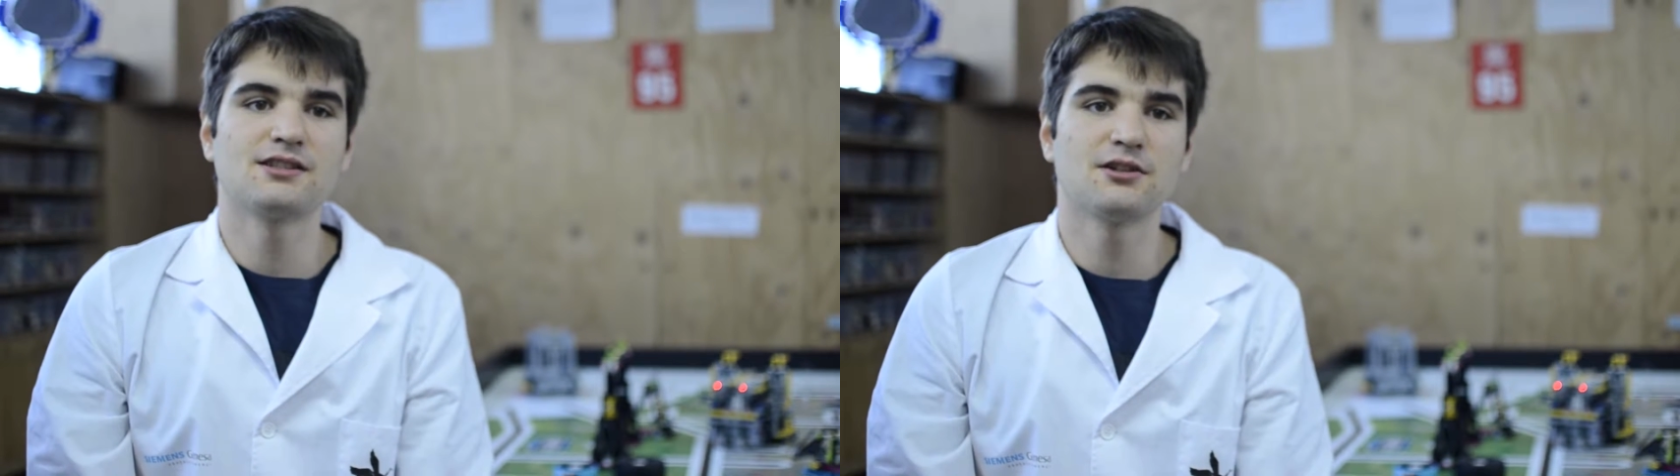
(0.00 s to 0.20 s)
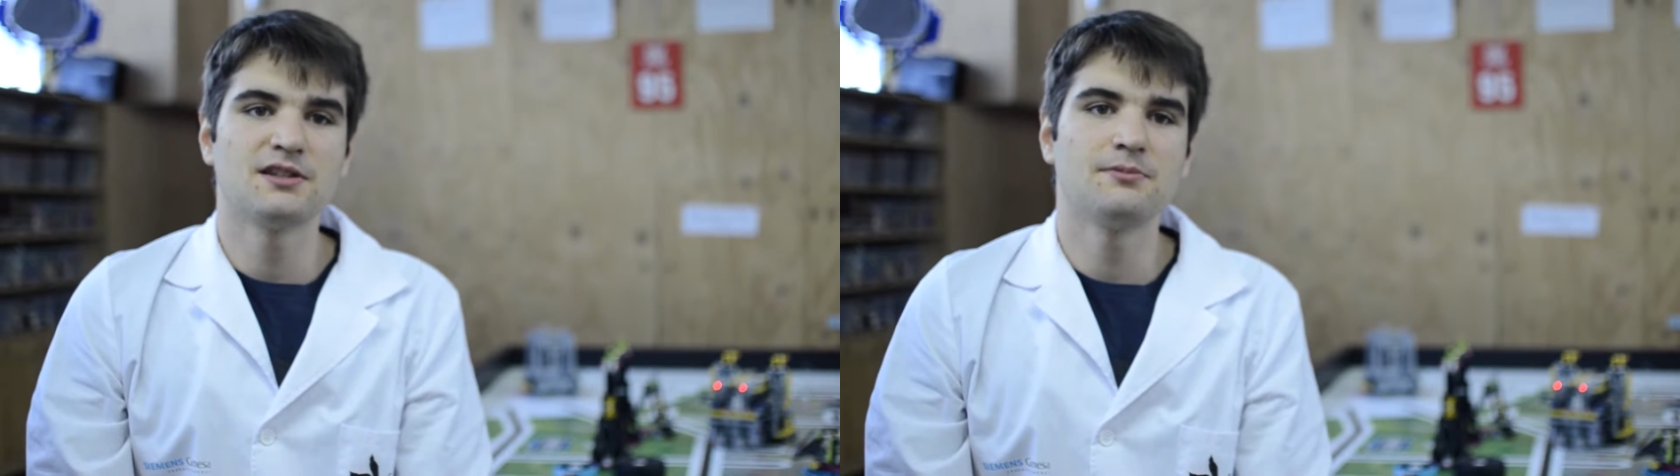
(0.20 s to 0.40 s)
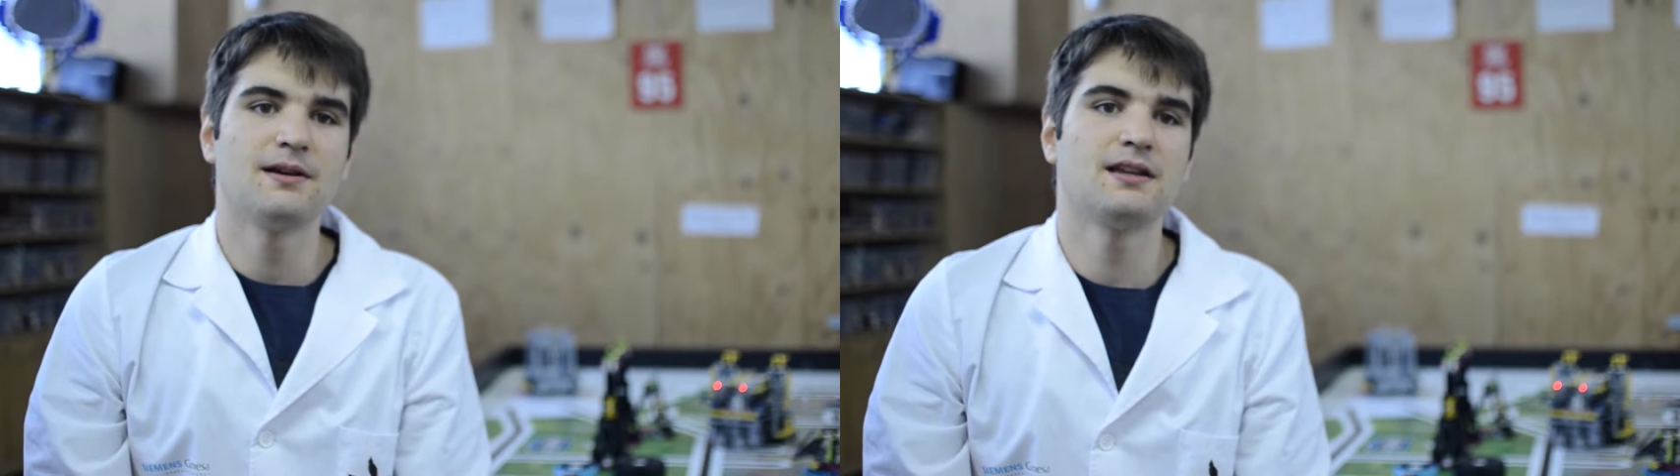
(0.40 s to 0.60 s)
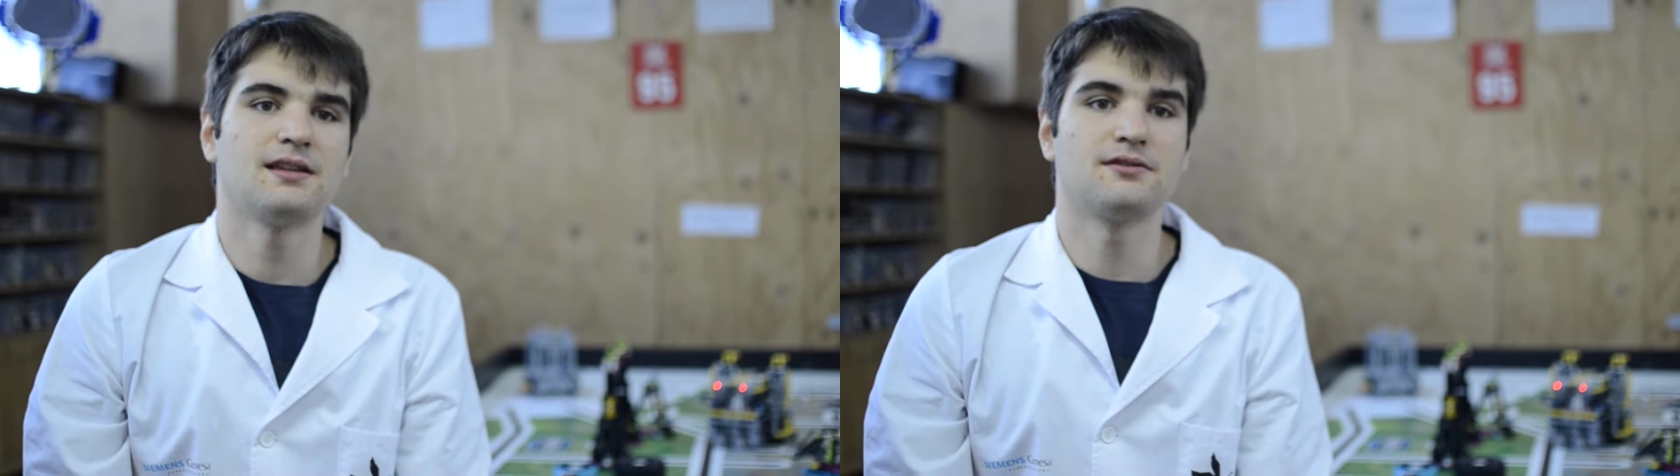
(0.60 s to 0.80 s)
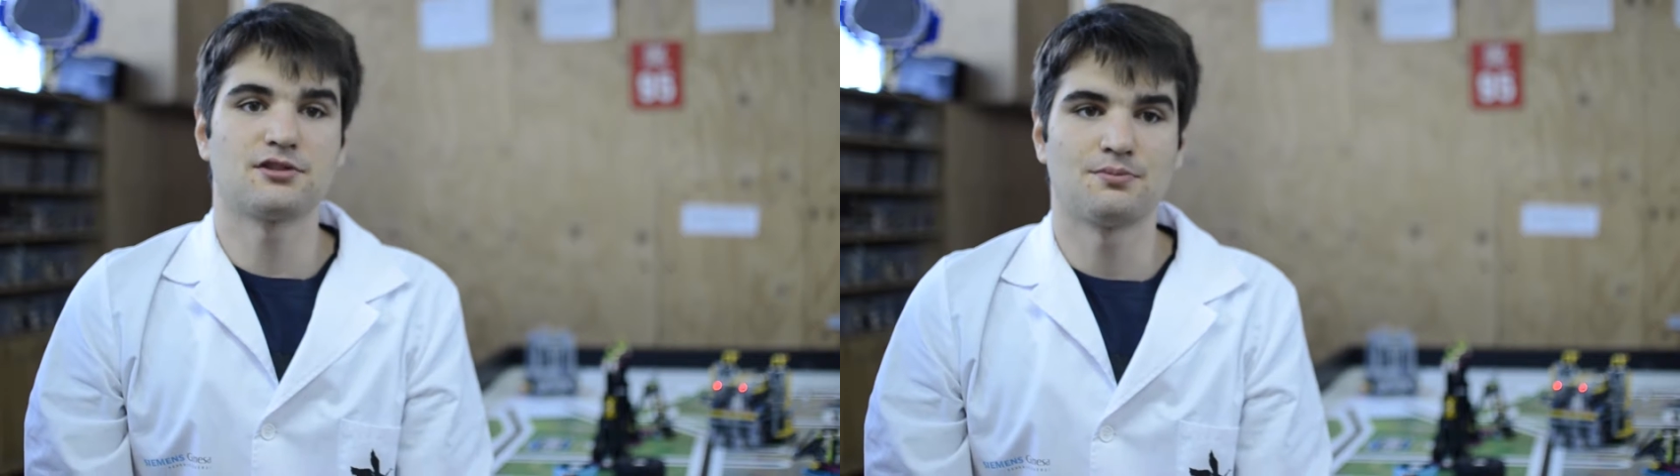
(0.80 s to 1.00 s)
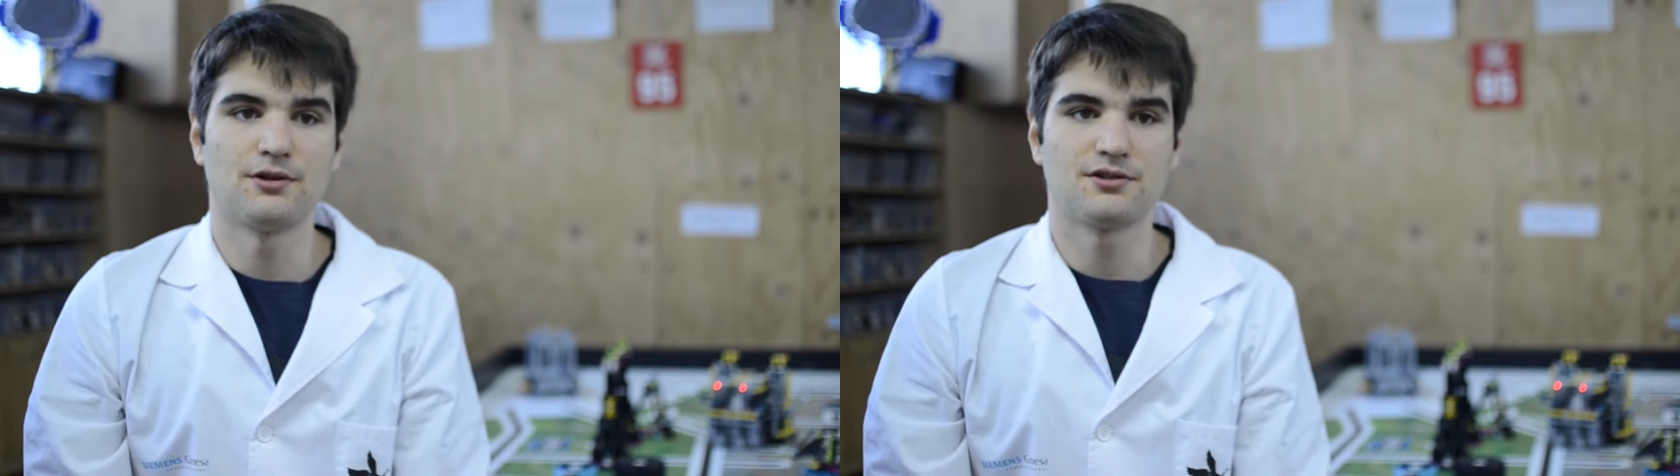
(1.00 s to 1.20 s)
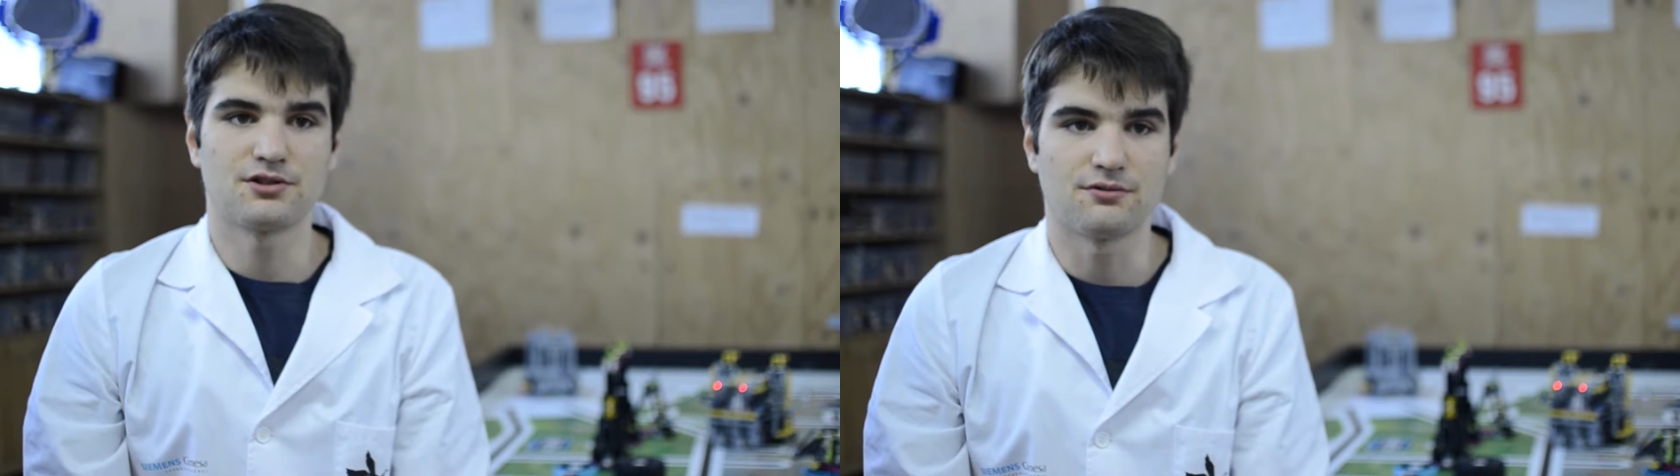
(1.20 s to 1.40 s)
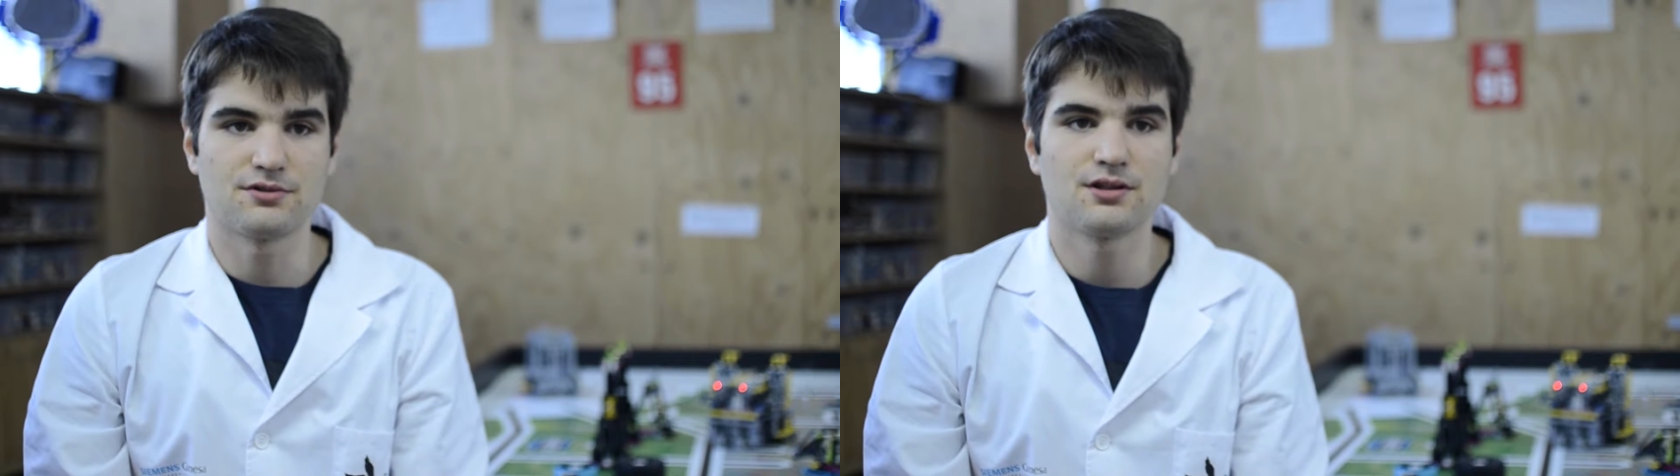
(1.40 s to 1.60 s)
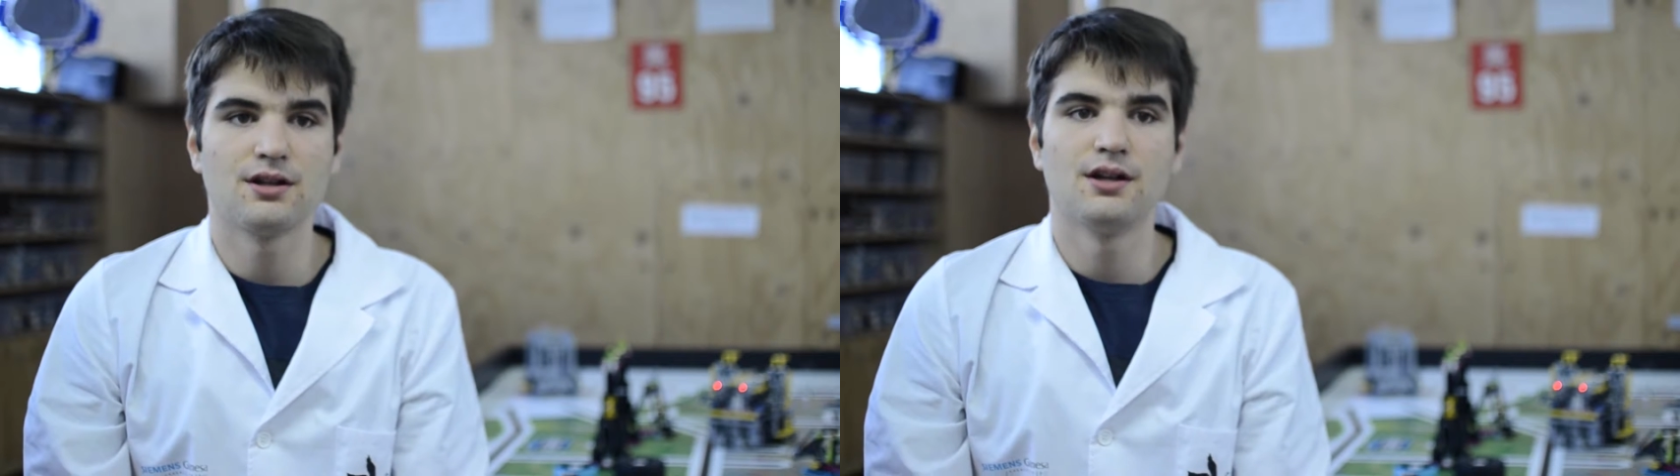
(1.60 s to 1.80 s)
subdivided into smaller zones.